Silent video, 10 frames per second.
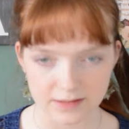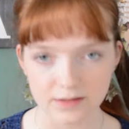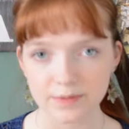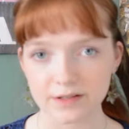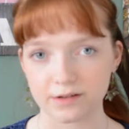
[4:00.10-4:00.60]
are
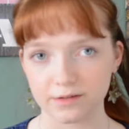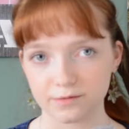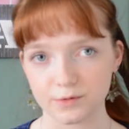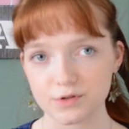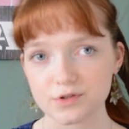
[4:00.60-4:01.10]
a bit
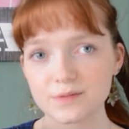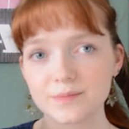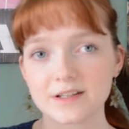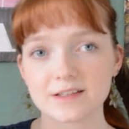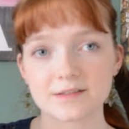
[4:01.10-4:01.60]
unfortunate
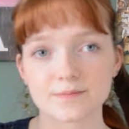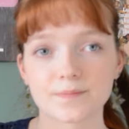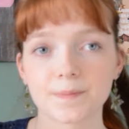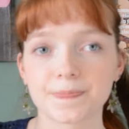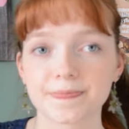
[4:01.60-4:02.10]
because
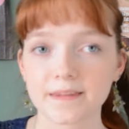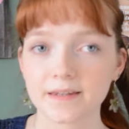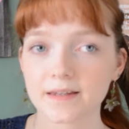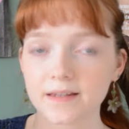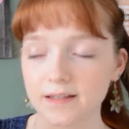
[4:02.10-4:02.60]

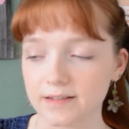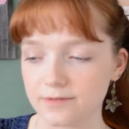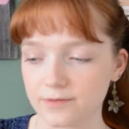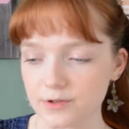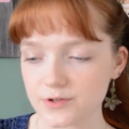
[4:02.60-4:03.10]
the
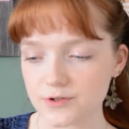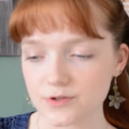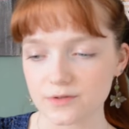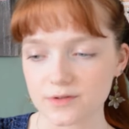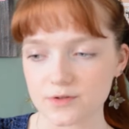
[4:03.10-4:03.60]
first
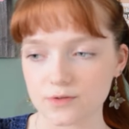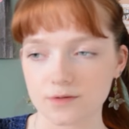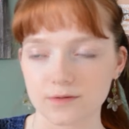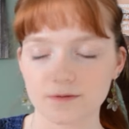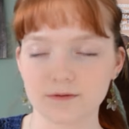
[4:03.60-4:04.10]

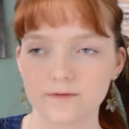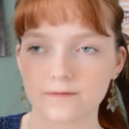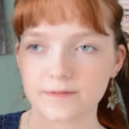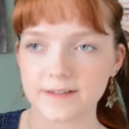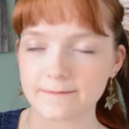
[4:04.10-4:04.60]
sock
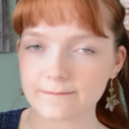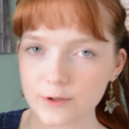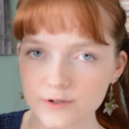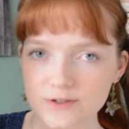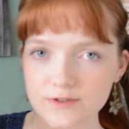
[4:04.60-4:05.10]

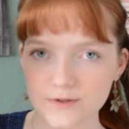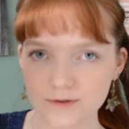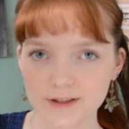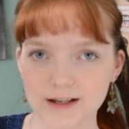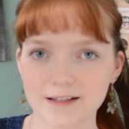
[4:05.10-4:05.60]

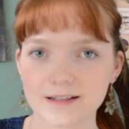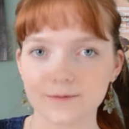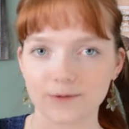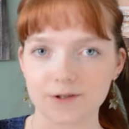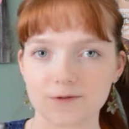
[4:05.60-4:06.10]
that I
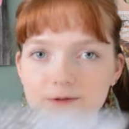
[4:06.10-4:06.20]
knit, which